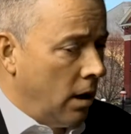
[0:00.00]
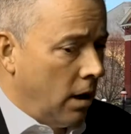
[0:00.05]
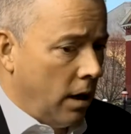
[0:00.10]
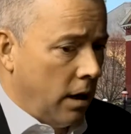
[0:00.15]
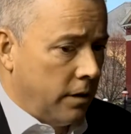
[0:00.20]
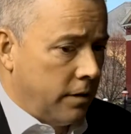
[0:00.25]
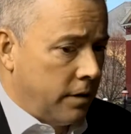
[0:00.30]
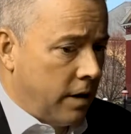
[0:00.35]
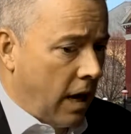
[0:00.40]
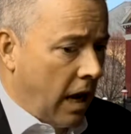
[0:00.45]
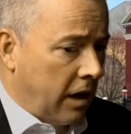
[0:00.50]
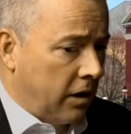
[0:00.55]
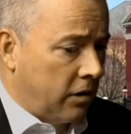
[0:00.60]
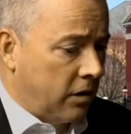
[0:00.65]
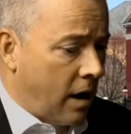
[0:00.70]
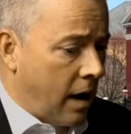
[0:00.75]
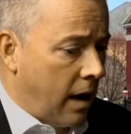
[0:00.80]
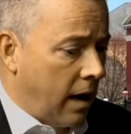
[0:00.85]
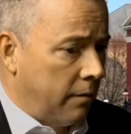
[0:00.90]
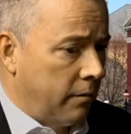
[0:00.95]
It takes
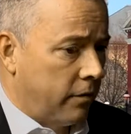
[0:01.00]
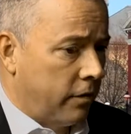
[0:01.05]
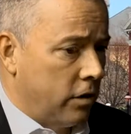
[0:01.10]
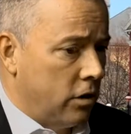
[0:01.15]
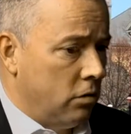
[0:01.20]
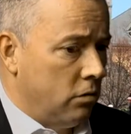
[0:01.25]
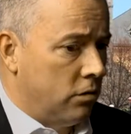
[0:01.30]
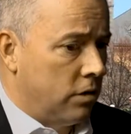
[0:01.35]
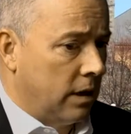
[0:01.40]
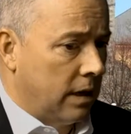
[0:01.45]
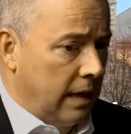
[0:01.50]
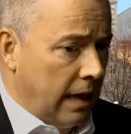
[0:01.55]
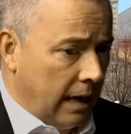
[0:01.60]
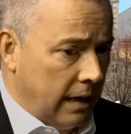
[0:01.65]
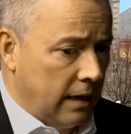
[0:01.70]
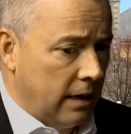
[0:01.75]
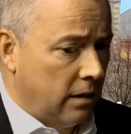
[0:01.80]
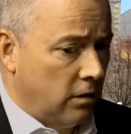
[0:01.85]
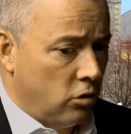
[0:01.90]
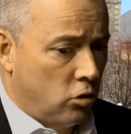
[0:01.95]
time for you to get
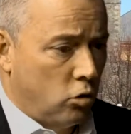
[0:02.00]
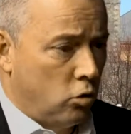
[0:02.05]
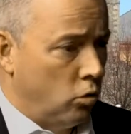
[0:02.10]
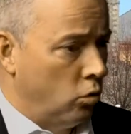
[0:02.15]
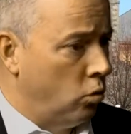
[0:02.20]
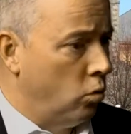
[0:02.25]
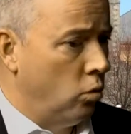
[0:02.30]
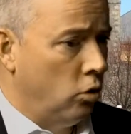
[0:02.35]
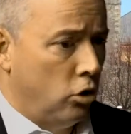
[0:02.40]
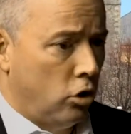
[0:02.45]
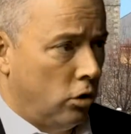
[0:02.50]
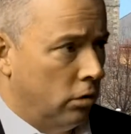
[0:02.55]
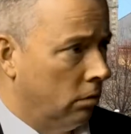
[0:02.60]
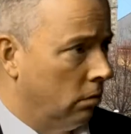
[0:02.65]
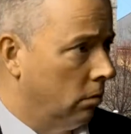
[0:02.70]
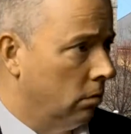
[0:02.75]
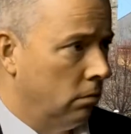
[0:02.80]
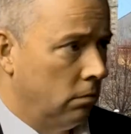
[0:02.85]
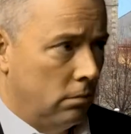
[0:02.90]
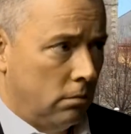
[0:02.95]
into your